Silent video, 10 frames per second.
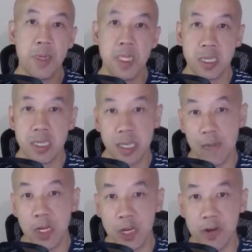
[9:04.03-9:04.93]
some
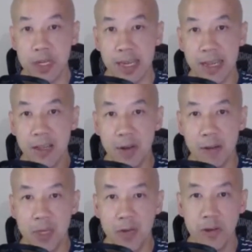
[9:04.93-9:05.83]
assurance that I know what
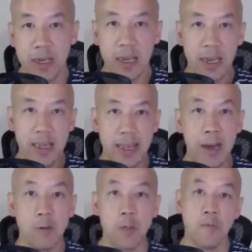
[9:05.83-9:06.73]
I'm doing, and it
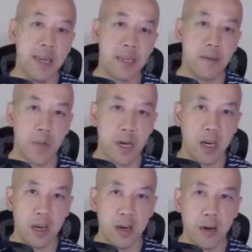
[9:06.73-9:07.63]
helps me as a
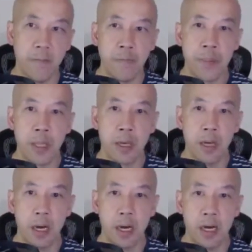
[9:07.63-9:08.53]
marketer
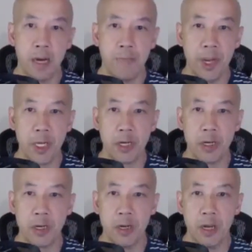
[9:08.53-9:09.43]

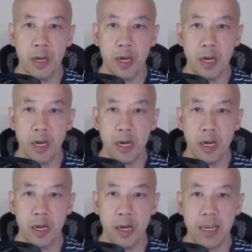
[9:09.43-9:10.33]
measure
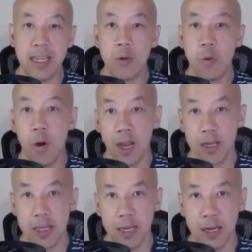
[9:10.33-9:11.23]
lead
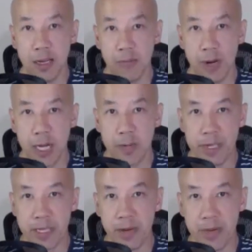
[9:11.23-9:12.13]
quality on the
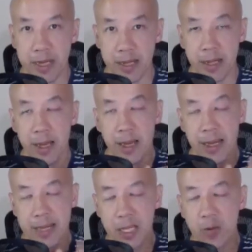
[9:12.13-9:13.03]
prospects coming in.
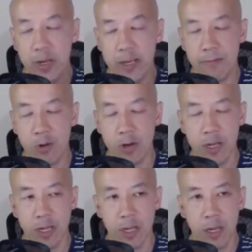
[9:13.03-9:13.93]
And that's a really
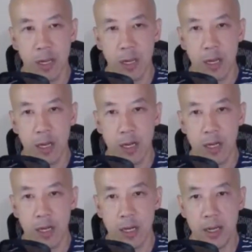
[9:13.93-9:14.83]
important
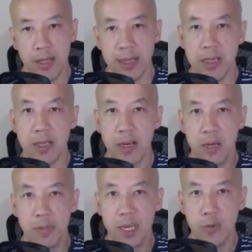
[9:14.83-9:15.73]
thing to know,
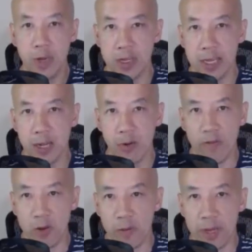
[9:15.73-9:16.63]
especially when you're dealing with
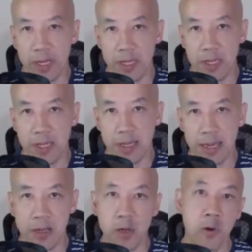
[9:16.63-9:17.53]
local businesses
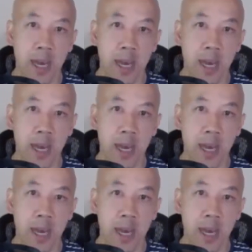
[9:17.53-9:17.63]
and Google